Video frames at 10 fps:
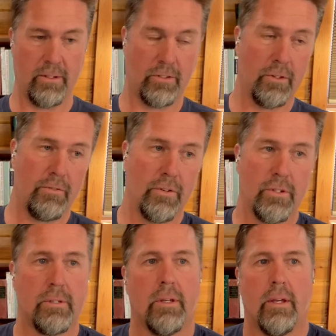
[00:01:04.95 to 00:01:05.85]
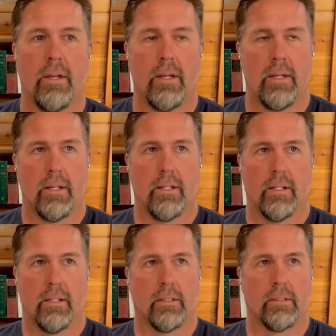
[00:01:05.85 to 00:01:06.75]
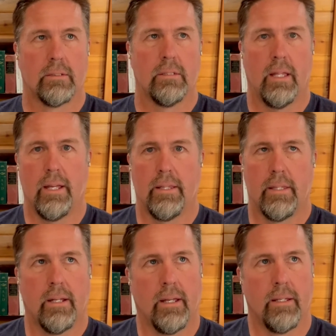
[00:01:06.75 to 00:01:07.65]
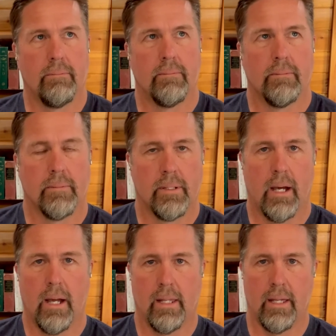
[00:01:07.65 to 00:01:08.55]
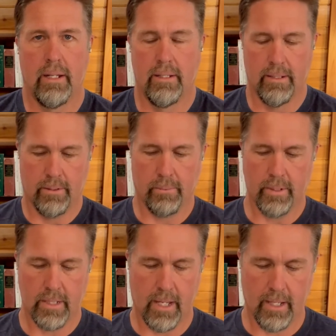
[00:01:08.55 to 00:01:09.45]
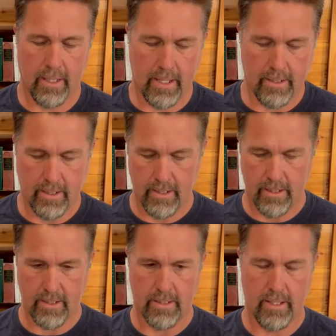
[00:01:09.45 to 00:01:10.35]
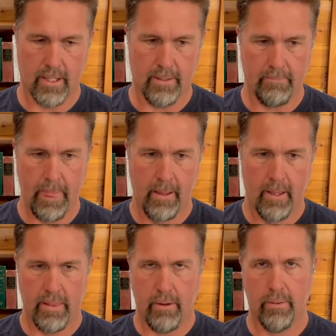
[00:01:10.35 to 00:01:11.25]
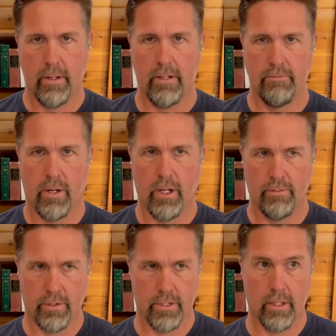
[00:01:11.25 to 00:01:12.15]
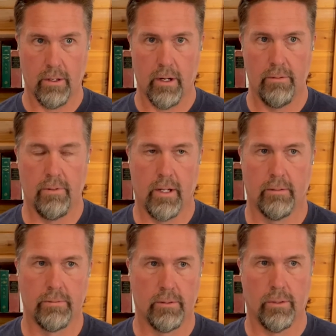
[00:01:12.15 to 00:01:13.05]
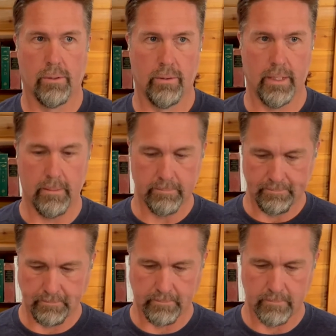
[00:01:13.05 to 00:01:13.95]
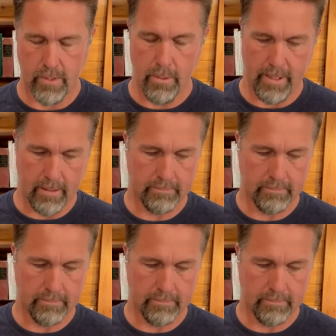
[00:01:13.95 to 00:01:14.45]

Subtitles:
So the first client that I highlighted or want to highlight is they were involved or still are involved locally near me